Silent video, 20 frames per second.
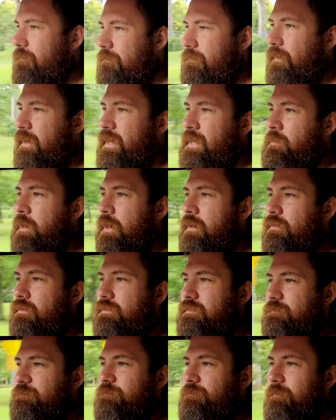For anyone
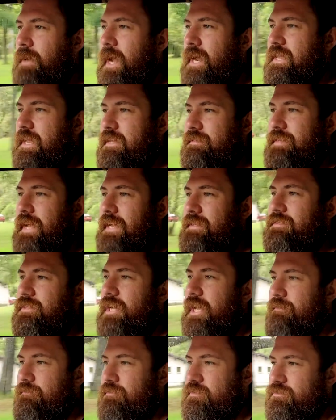who's, I guess,
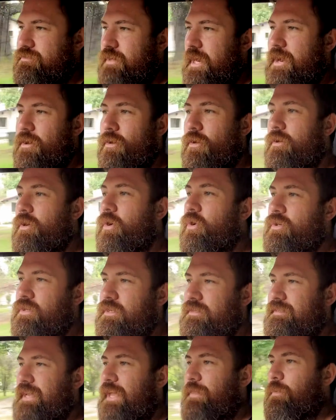outside of Australia or
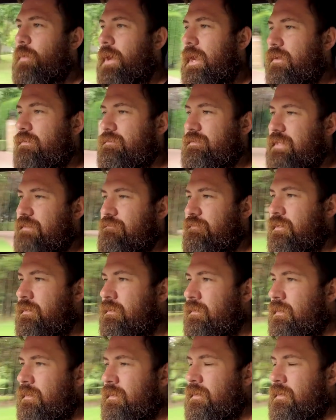New South Wales even,